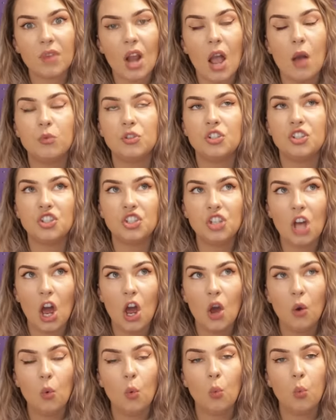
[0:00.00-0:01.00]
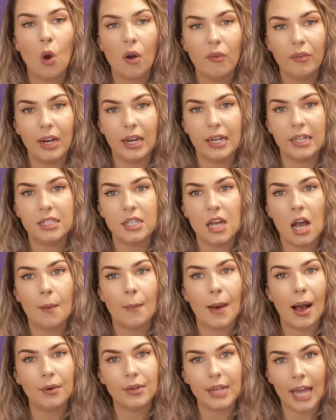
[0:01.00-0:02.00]
I was so worried
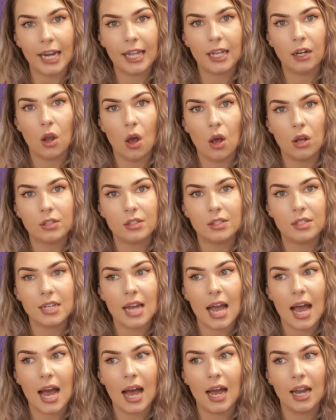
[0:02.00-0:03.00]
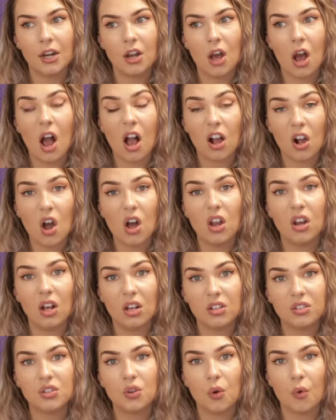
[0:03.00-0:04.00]
about getting lost, and I got
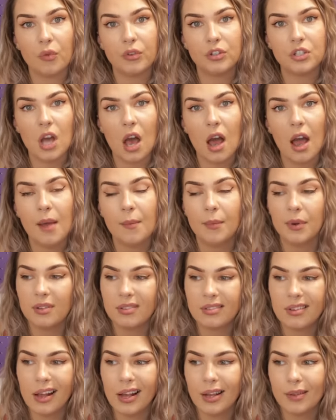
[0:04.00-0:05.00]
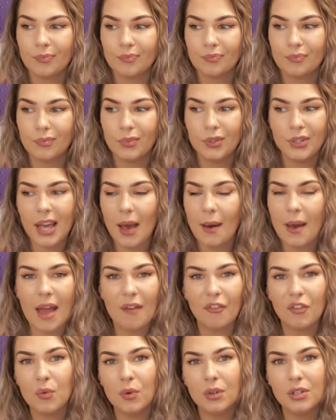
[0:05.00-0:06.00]
lost all the time, and I was like, well, yeah,
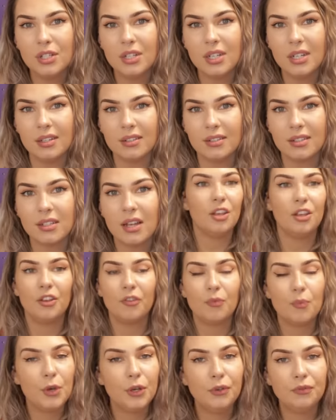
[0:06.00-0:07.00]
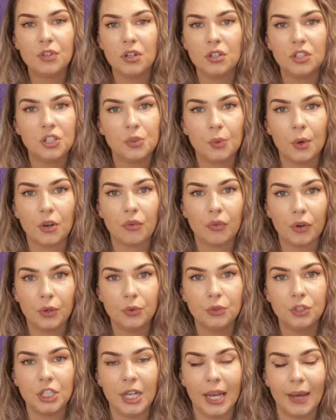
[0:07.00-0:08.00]
everyone does. You've moved onto a
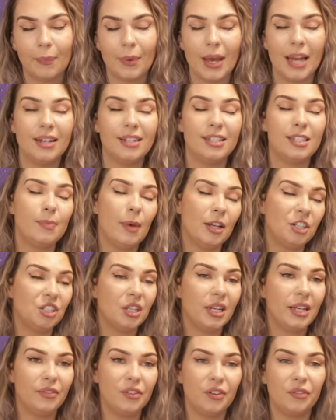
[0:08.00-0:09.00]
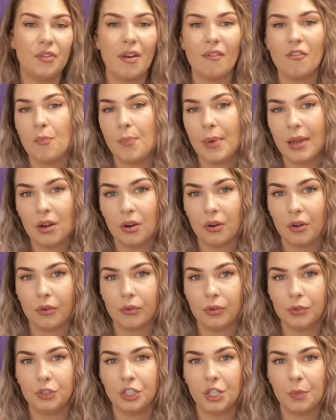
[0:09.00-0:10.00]
cruise ship, and especially if you've never been on a
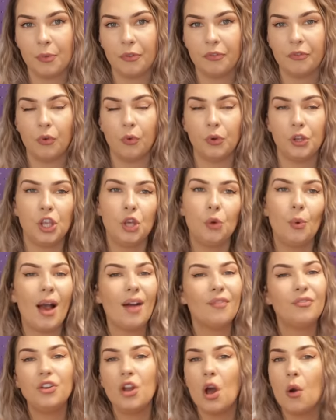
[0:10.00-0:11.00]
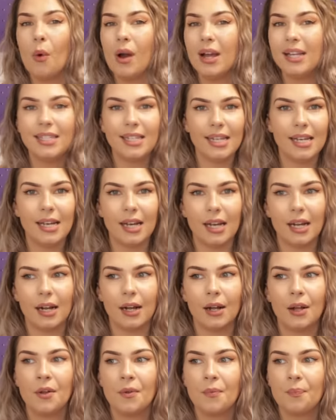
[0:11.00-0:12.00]
cruise ship before, you have no
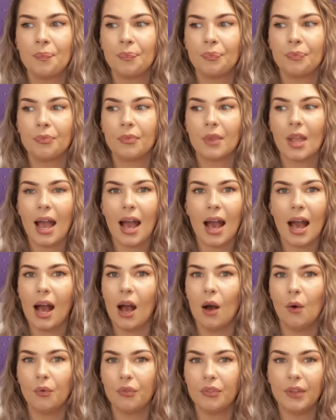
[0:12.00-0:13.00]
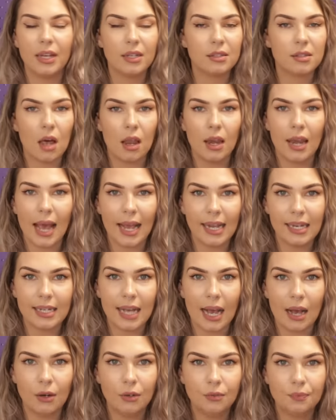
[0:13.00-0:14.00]
idea how things are laid
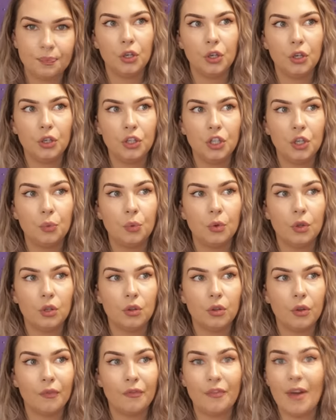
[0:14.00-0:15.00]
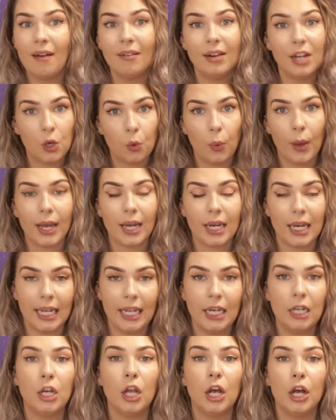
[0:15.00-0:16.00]
out. You will very
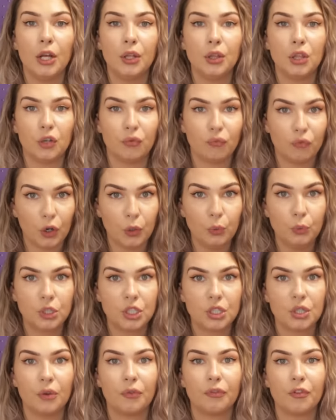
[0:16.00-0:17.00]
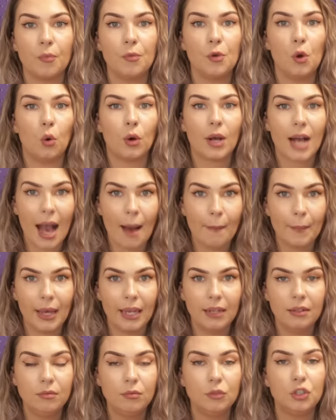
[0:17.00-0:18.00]
quickly learn the route from your
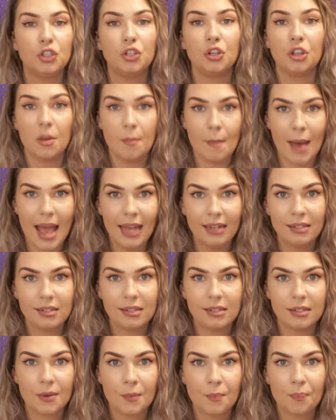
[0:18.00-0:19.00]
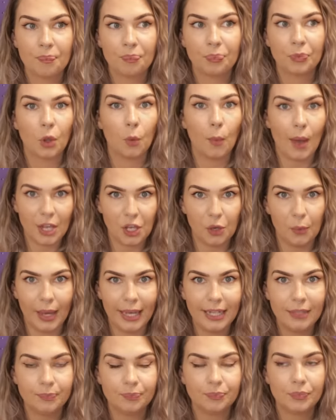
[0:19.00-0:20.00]
cabin to the mess where you
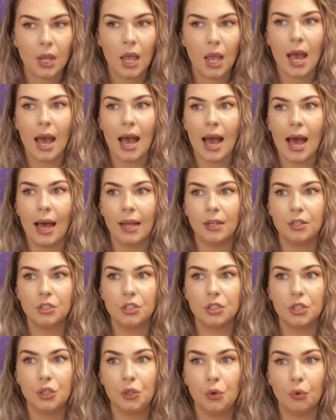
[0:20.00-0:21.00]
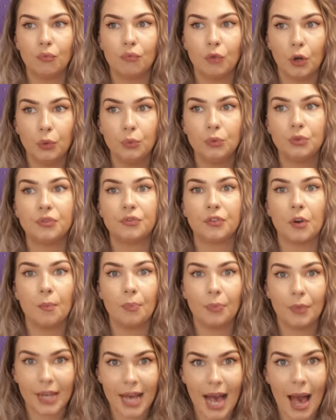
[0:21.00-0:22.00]
eat, and your route
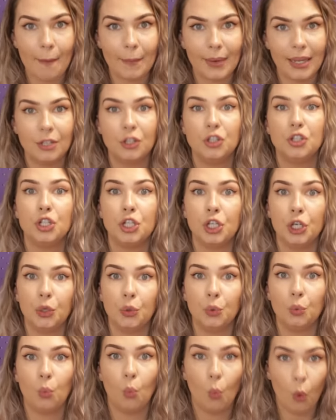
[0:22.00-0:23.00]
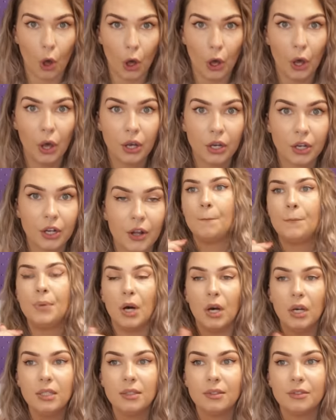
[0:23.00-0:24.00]
from the cabin to work.
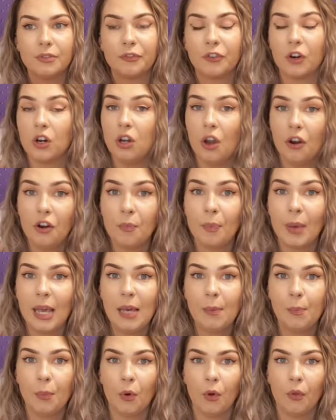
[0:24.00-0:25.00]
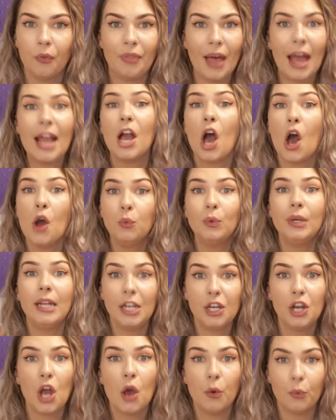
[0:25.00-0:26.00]
But for a lot of people, they
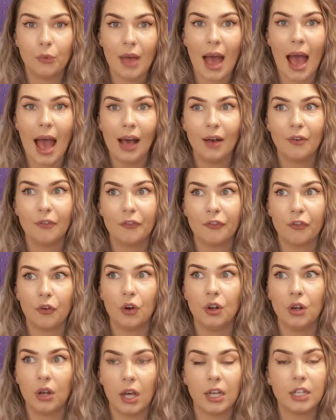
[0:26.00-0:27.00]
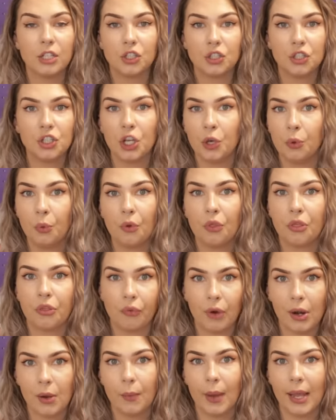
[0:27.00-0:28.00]
only know that for like 2 or
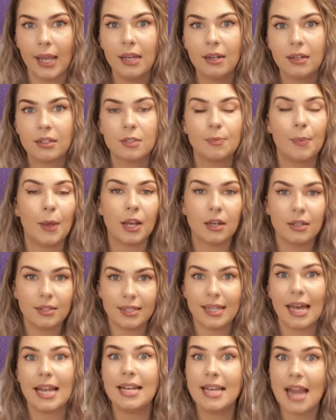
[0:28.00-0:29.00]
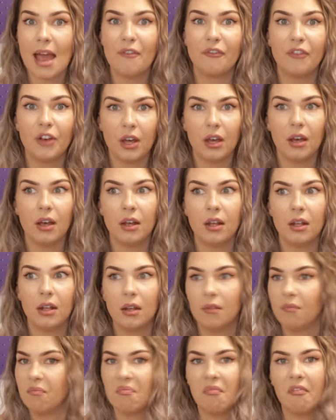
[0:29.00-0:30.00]
3 weeks, because they never
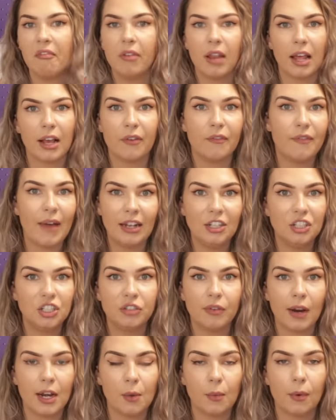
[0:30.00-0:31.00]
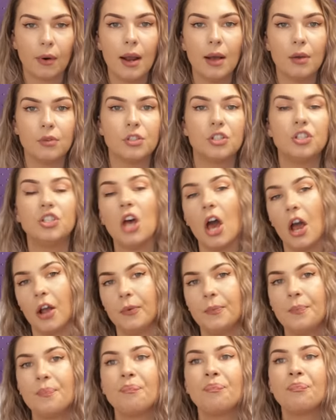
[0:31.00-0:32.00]
like venture anywhere else.
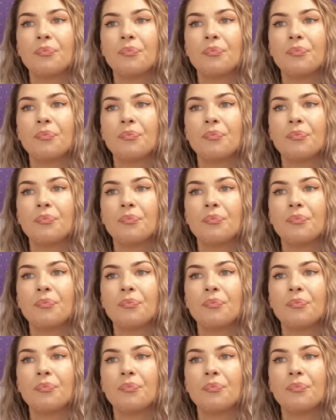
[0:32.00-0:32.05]
So